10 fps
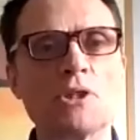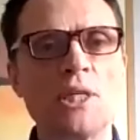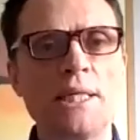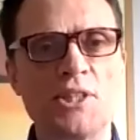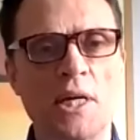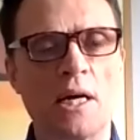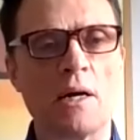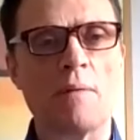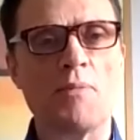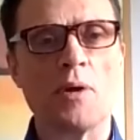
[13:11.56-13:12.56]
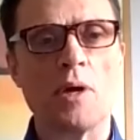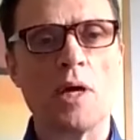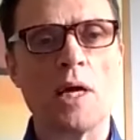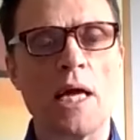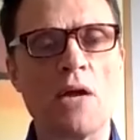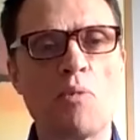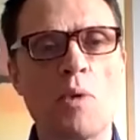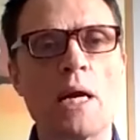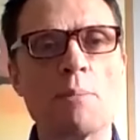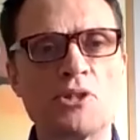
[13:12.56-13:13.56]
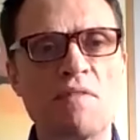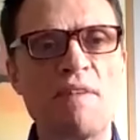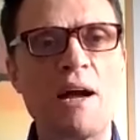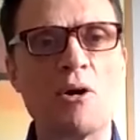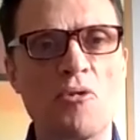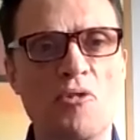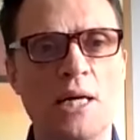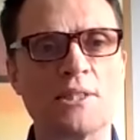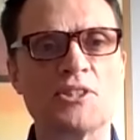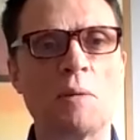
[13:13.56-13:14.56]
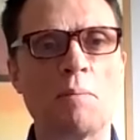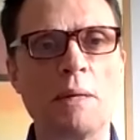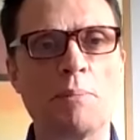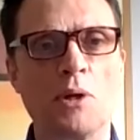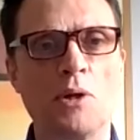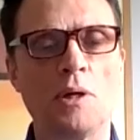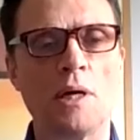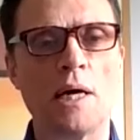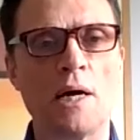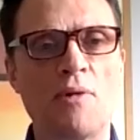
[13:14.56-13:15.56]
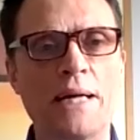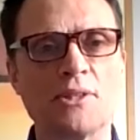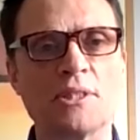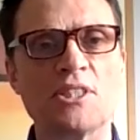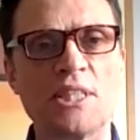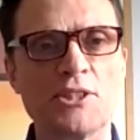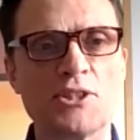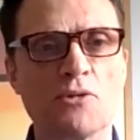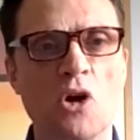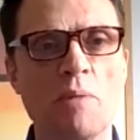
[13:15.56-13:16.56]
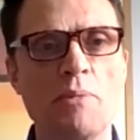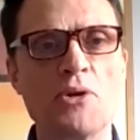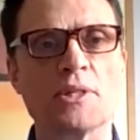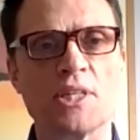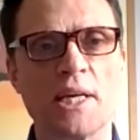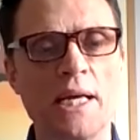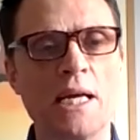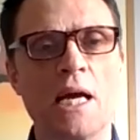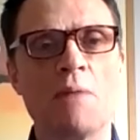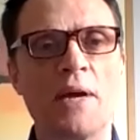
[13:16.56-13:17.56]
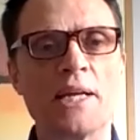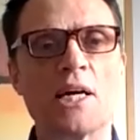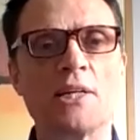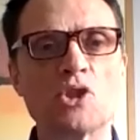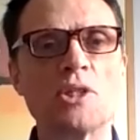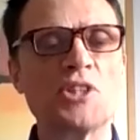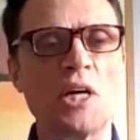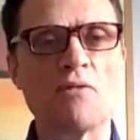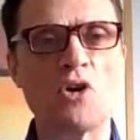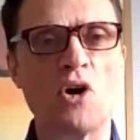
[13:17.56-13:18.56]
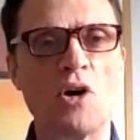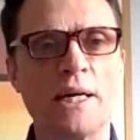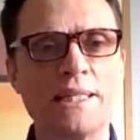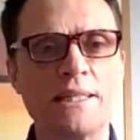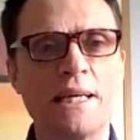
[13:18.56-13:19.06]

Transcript: easier if we're able to verify that some people have had the disease and have got immunity in countries that have got a,